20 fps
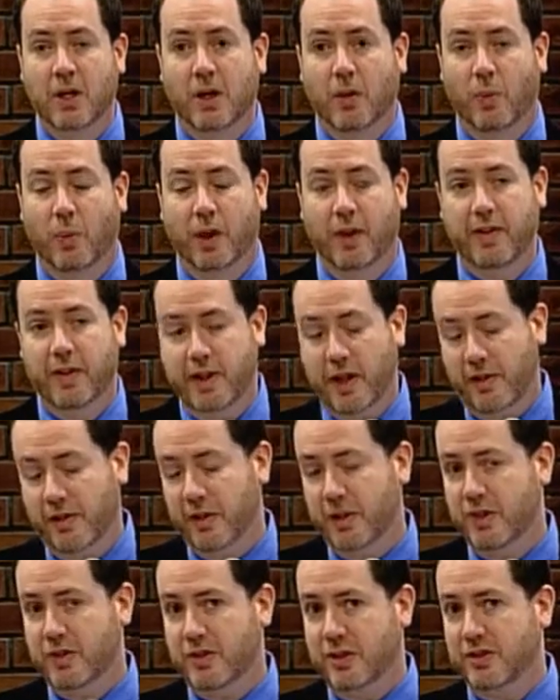One of the other
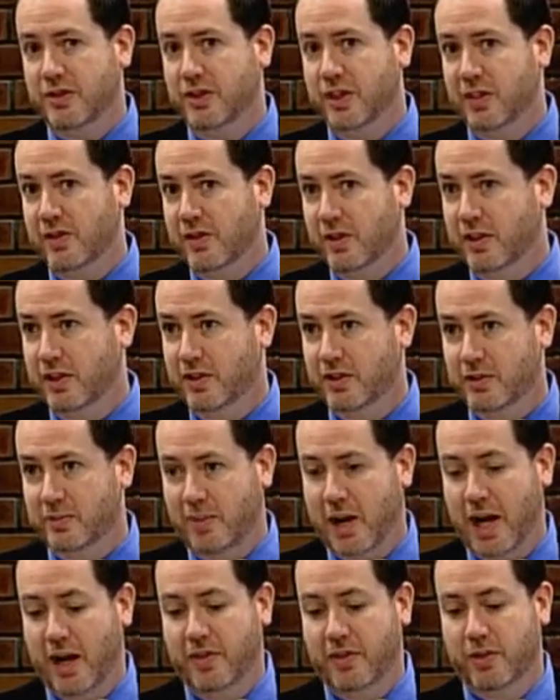interesting things
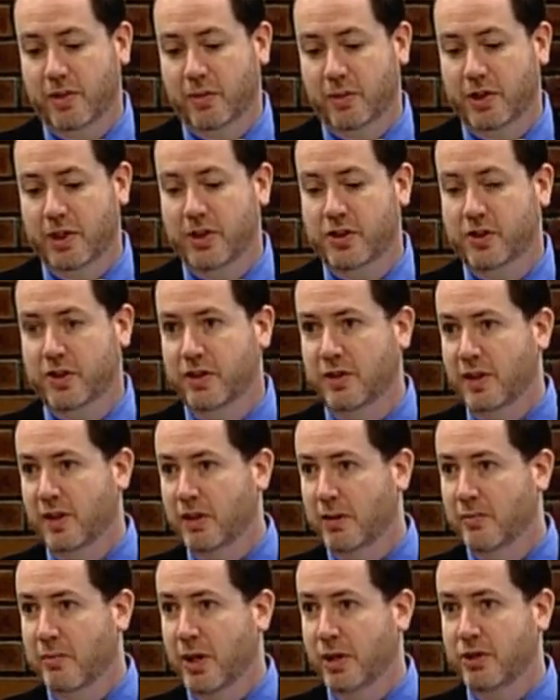about the region that
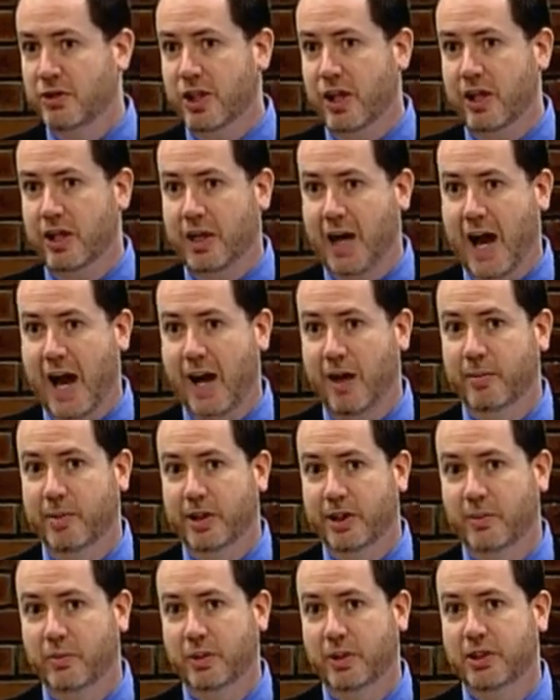the Moche
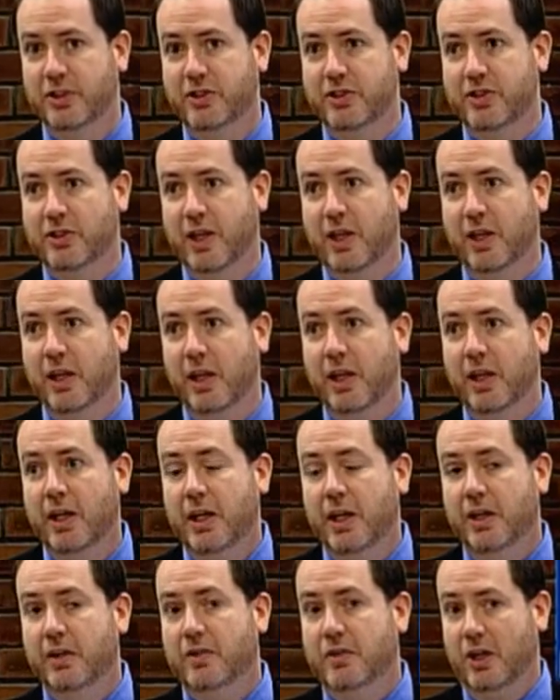inhabited was that
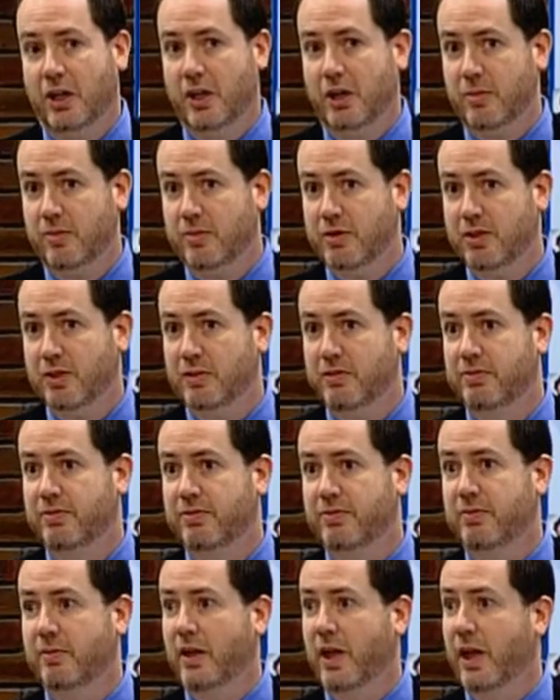in terms of
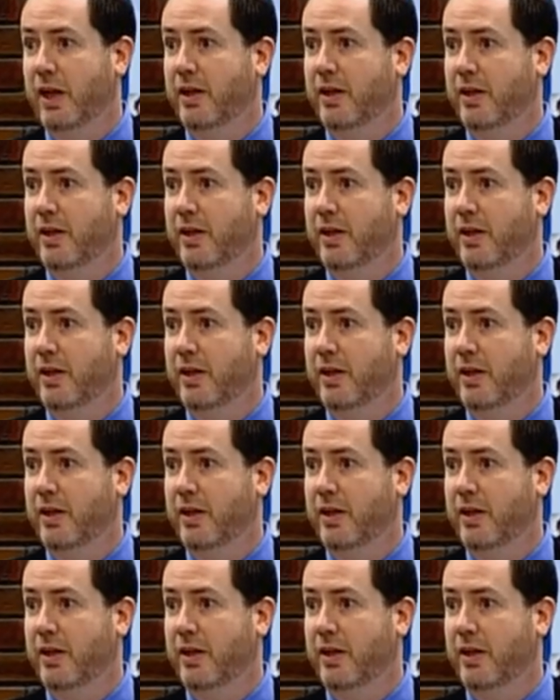uh,